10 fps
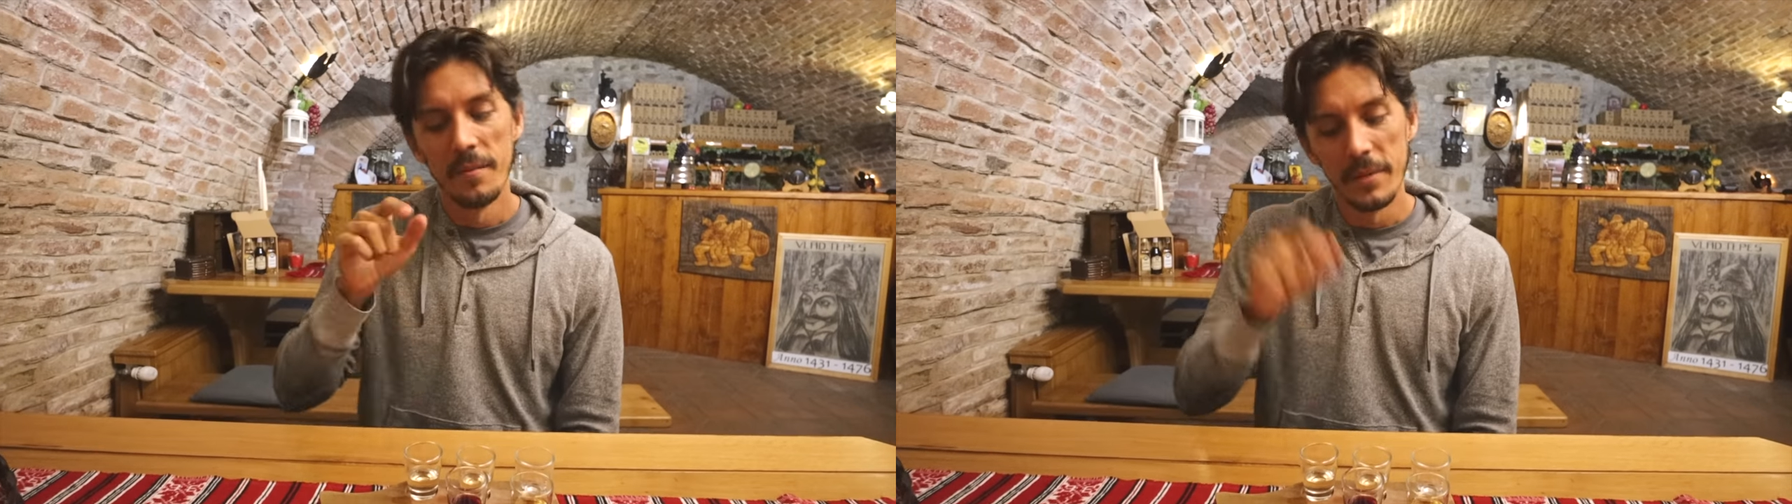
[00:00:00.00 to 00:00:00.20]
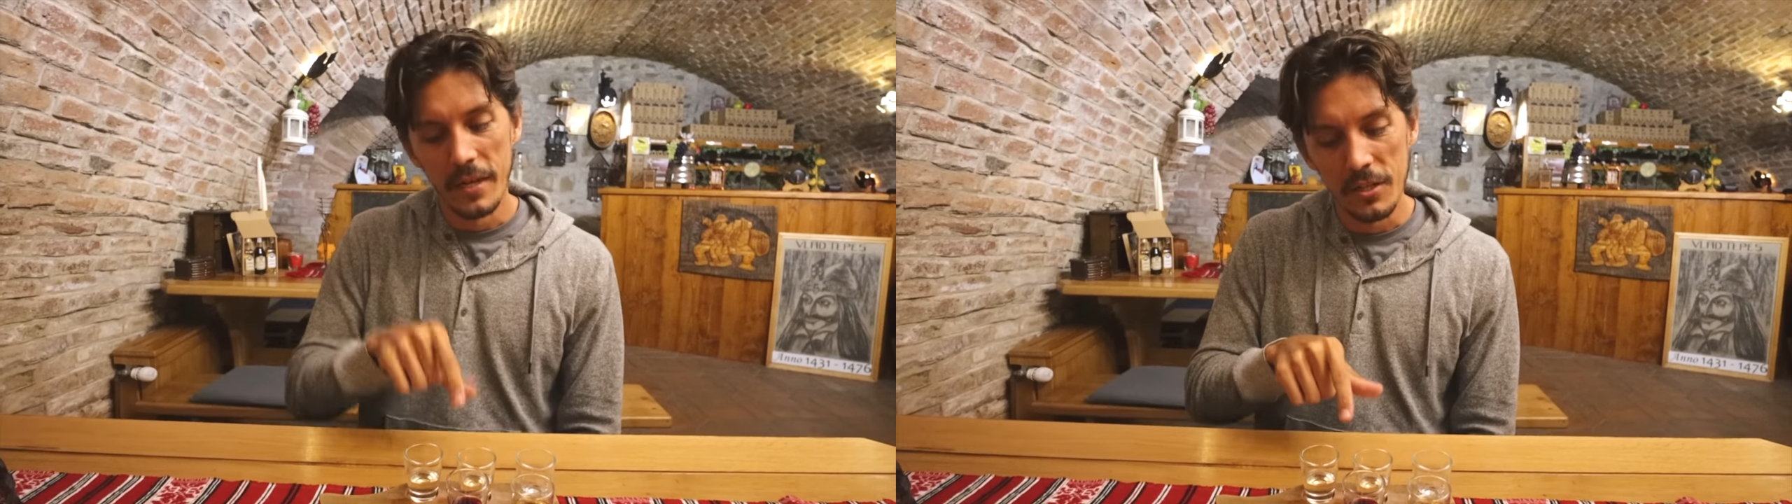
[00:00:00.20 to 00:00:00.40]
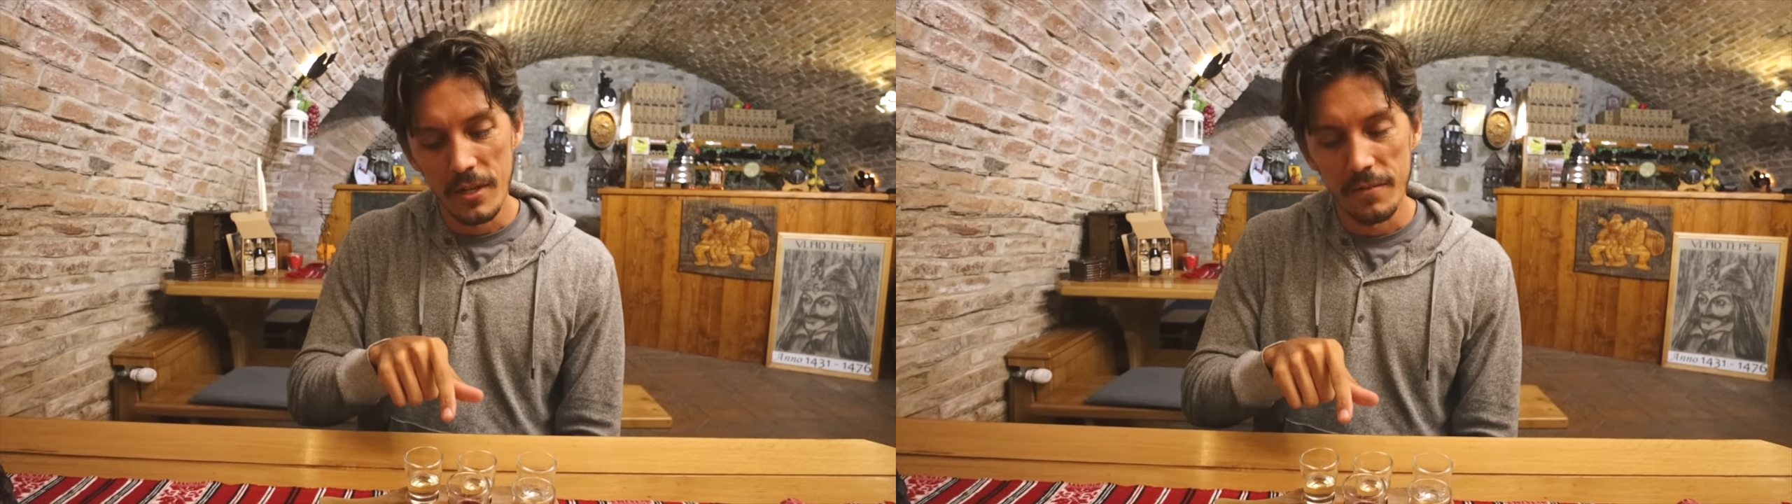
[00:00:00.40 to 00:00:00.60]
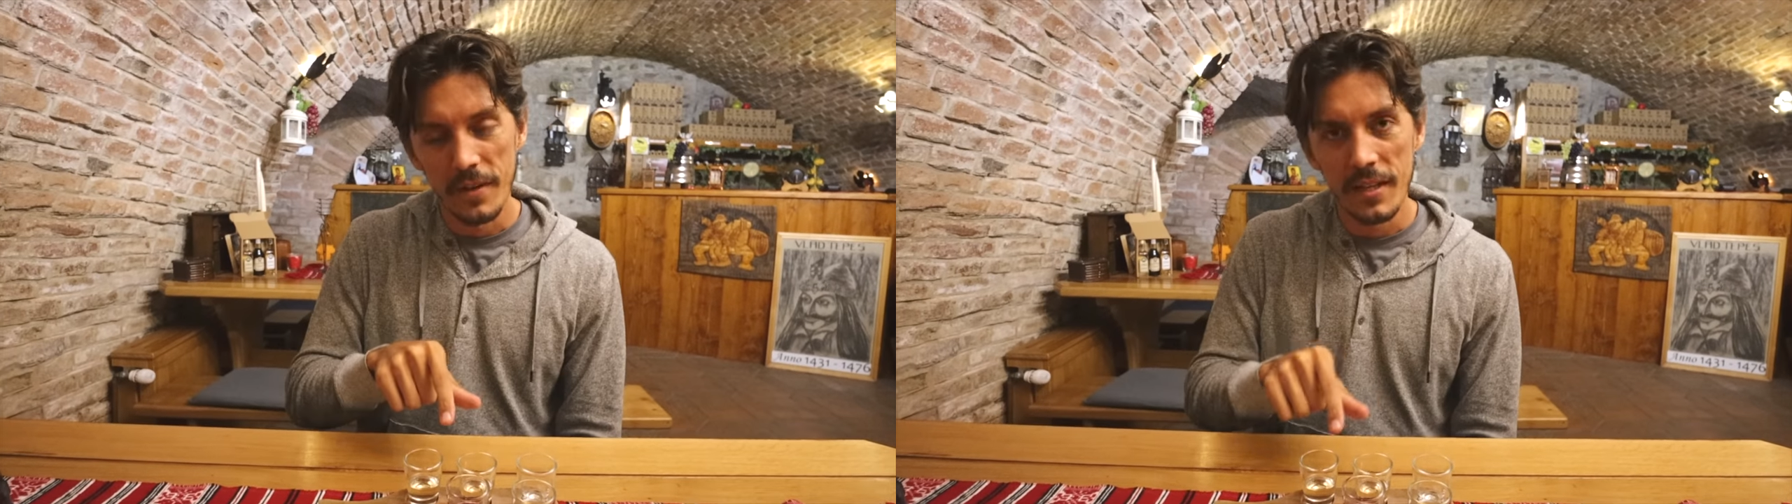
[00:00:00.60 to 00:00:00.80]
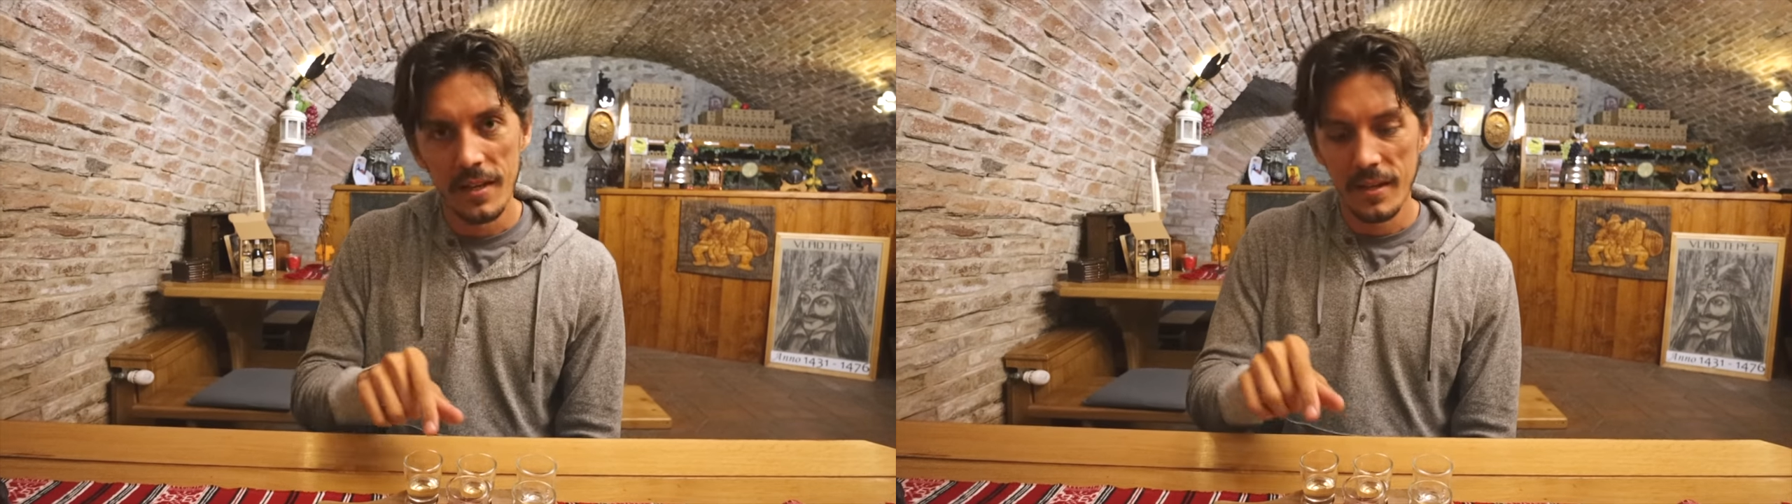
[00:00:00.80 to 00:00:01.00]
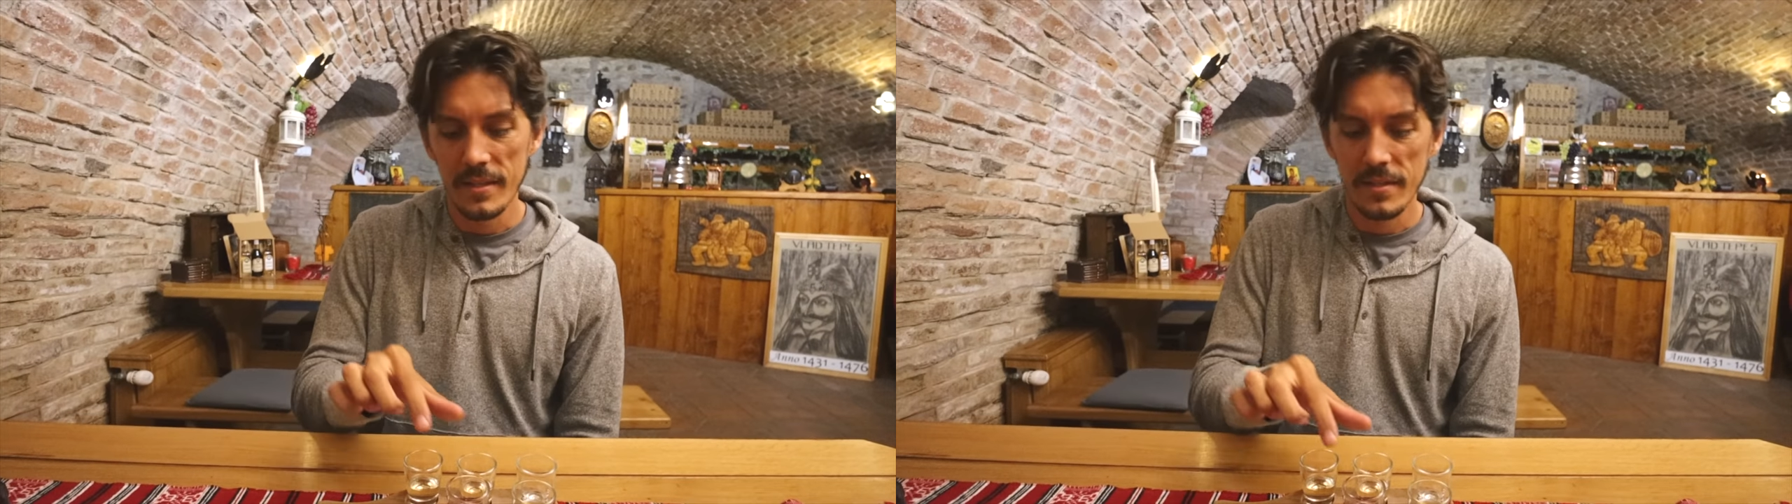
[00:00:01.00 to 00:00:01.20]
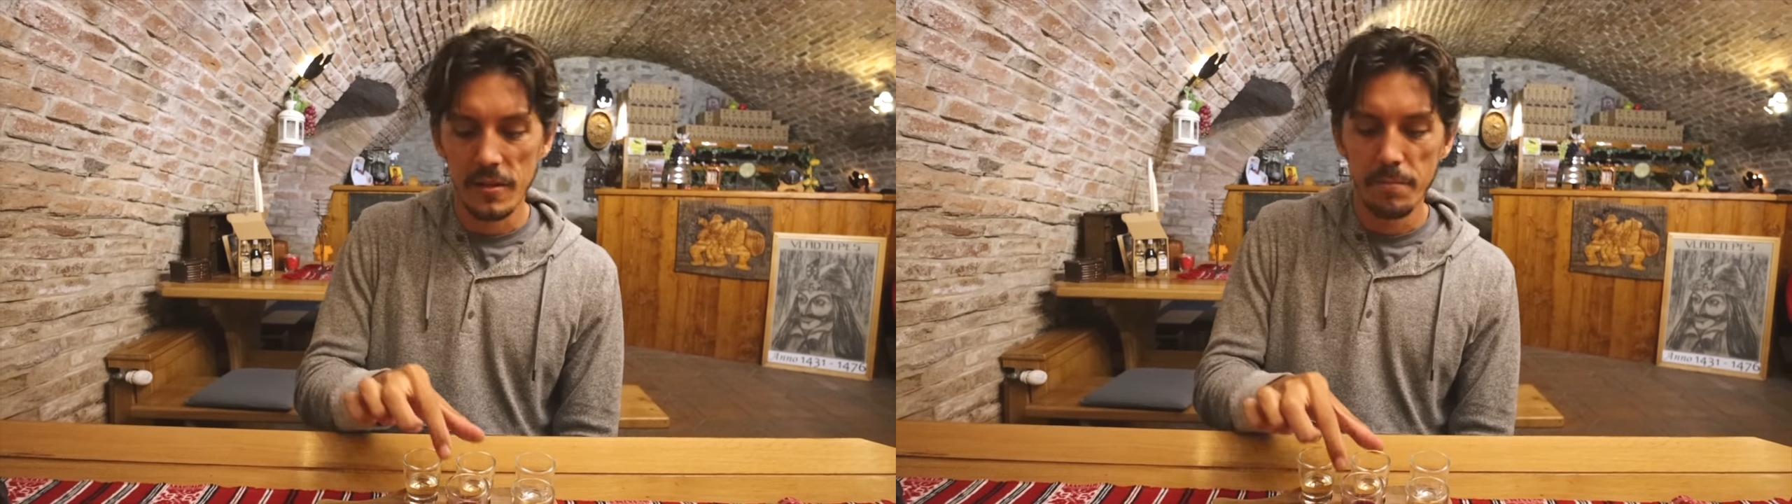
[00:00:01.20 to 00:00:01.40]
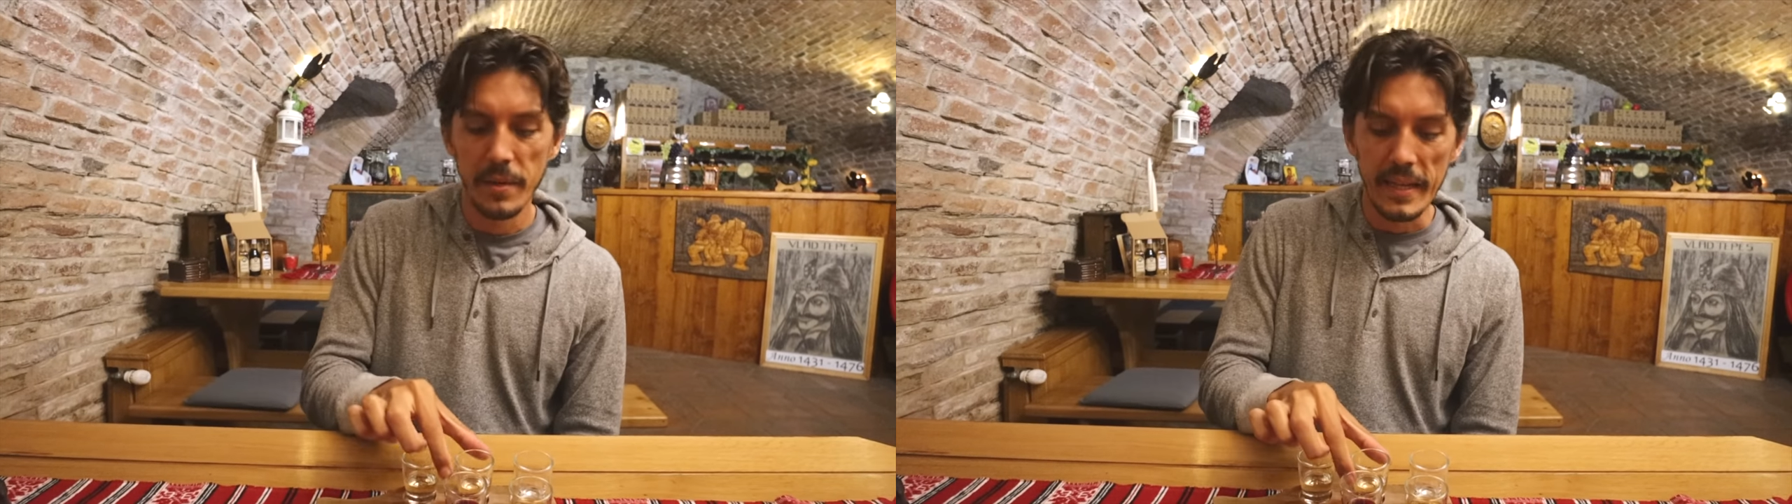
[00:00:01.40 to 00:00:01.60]
but here in Transylvania it's
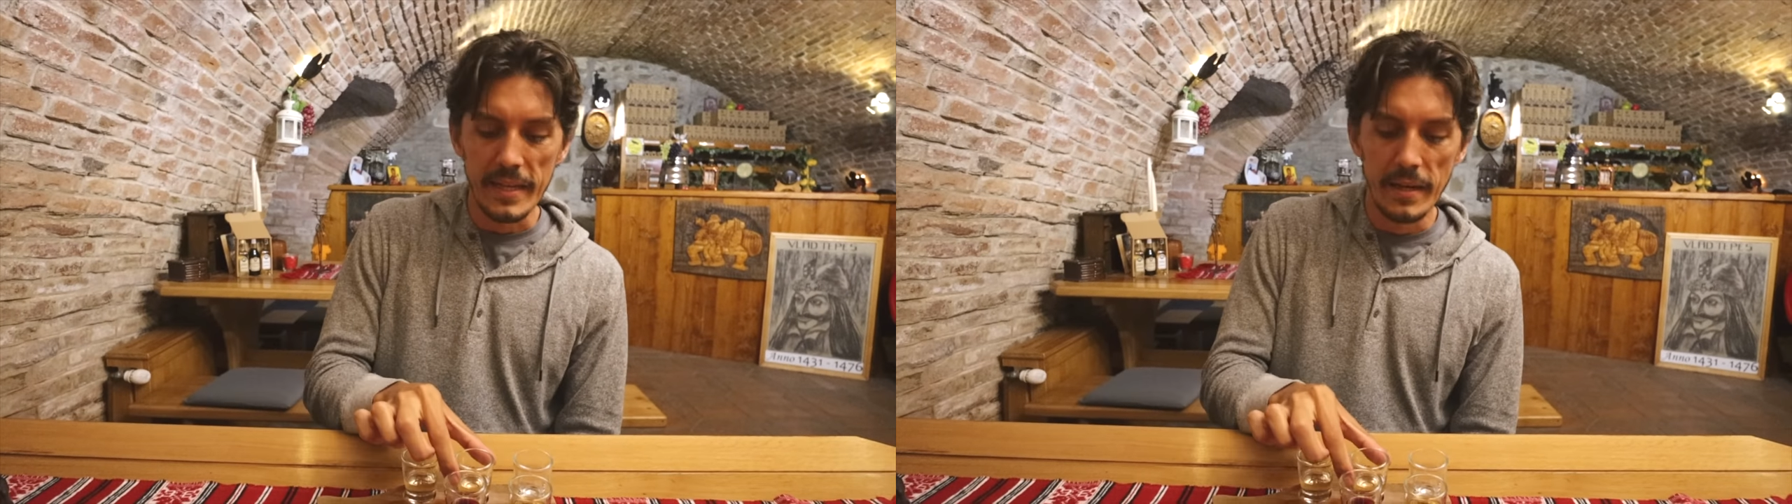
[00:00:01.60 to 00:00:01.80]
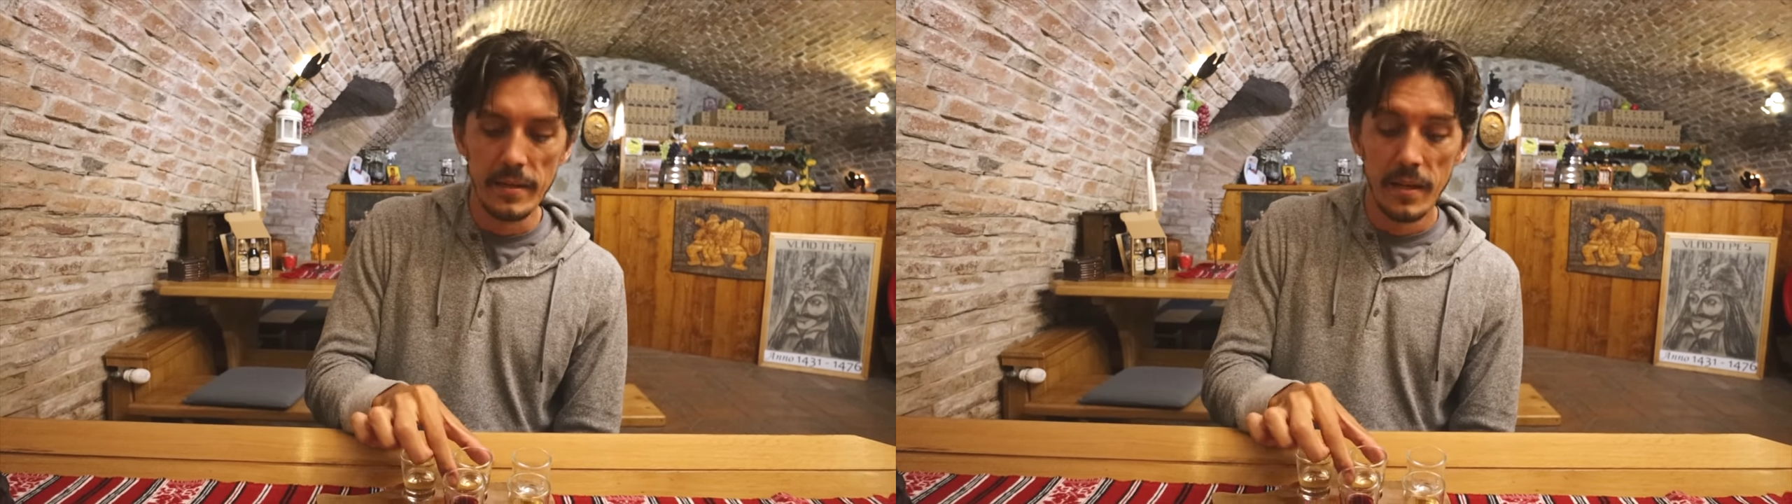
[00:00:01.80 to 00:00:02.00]
called palinka.